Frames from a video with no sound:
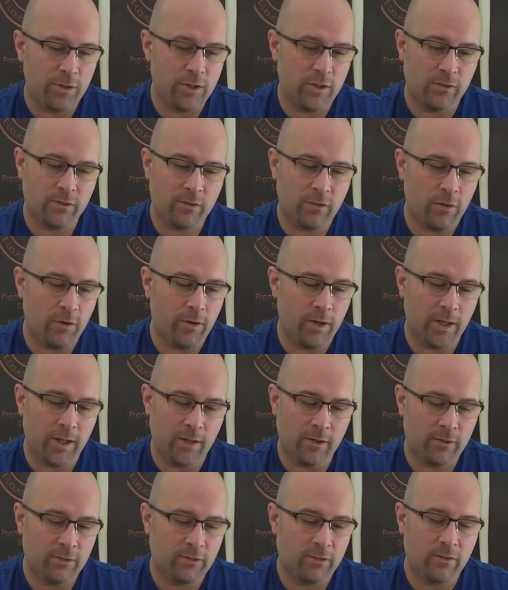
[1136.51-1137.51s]
just turning
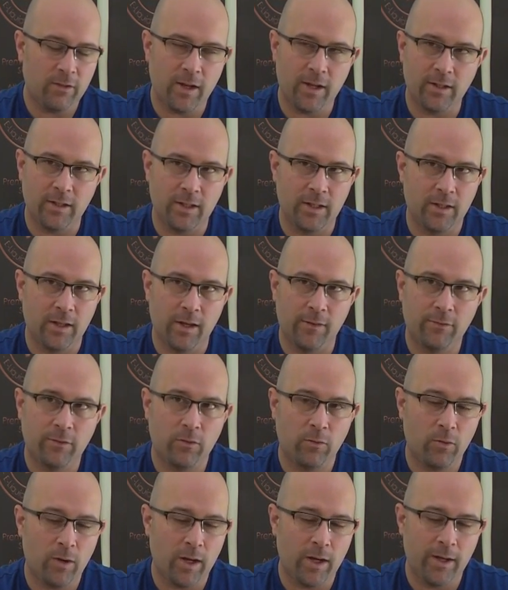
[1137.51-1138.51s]
it slightly left
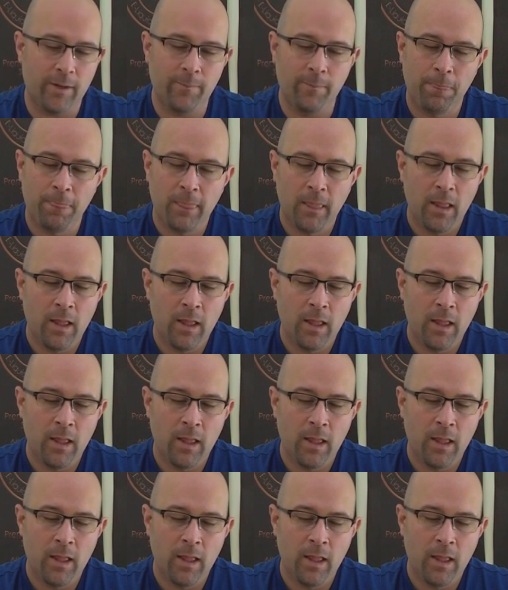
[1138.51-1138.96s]
to right.